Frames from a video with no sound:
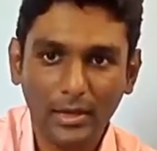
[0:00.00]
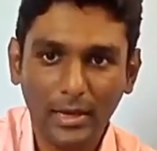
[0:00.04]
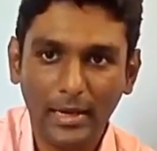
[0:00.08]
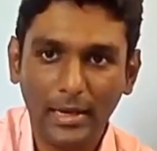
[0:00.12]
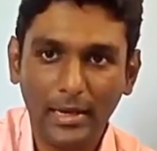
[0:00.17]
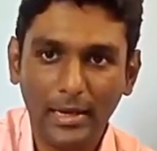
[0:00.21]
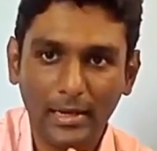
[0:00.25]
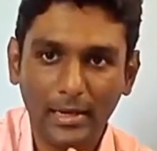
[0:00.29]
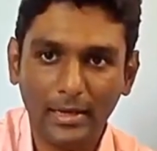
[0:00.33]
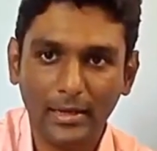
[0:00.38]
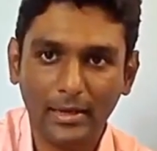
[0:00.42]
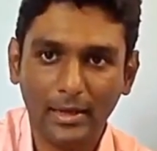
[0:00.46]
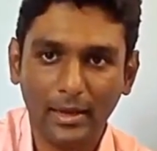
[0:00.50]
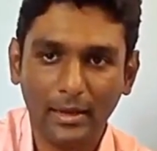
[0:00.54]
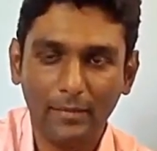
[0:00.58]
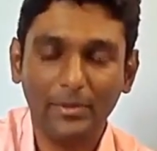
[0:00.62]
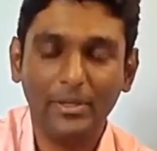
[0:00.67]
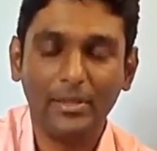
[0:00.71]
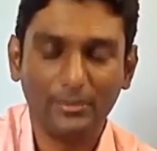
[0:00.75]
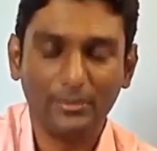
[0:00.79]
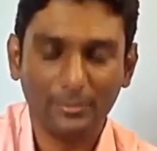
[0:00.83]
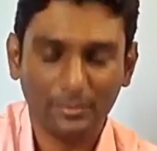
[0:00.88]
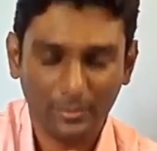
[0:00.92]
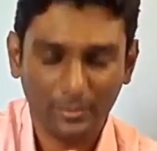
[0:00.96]
And I
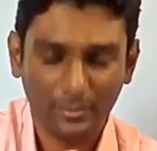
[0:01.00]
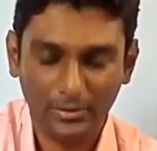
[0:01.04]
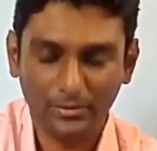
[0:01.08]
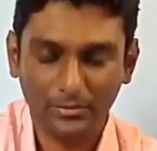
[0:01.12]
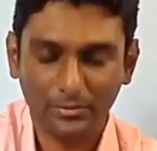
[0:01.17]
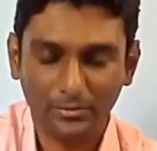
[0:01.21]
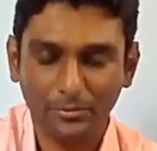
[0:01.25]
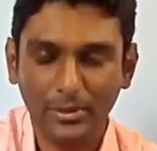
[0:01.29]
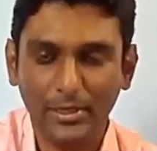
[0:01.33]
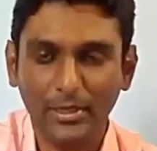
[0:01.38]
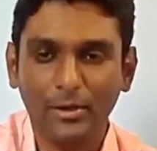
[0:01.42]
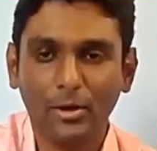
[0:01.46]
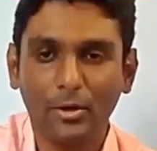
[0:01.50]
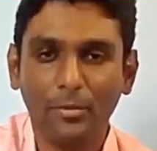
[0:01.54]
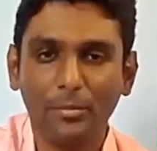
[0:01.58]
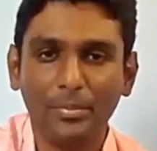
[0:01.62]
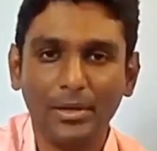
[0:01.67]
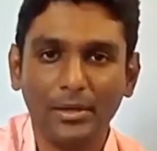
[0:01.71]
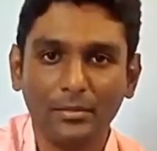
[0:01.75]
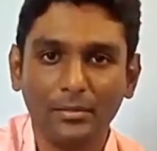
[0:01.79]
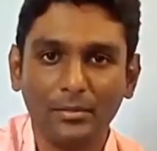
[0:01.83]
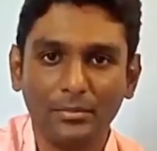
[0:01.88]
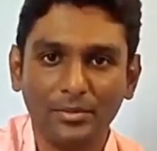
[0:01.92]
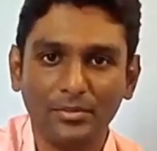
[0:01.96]
mean, he's, he's a very
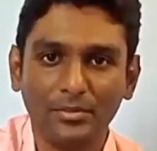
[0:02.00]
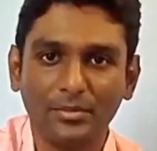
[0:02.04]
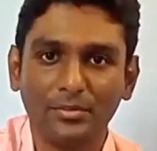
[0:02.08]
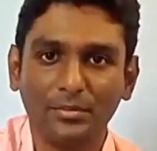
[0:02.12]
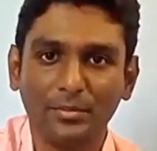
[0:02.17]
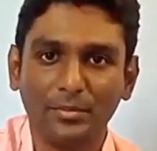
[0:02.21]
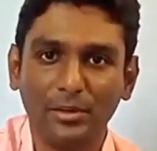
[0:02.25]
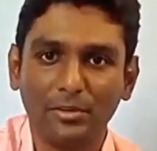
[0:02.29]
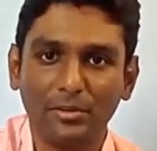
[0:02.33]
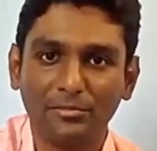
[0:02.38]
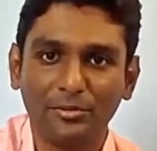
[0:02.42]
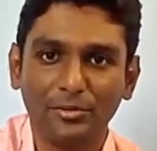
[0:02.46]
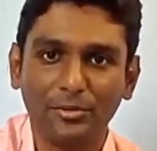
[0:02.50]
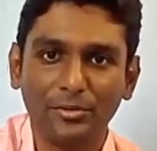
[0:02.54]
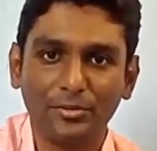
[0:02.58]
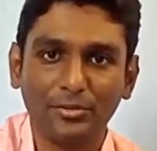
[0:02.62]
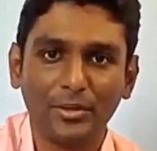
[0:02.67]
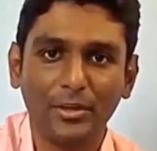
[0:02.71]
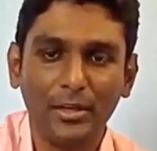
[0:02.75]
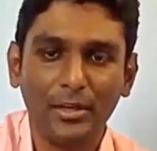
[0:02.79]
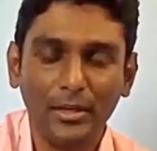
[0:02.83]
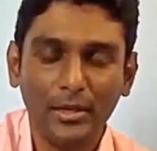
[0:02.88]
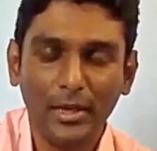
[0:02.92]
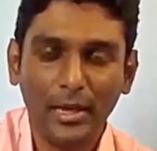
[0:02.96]
competent businessman, of
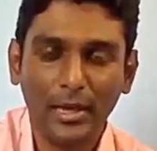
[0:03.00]
course,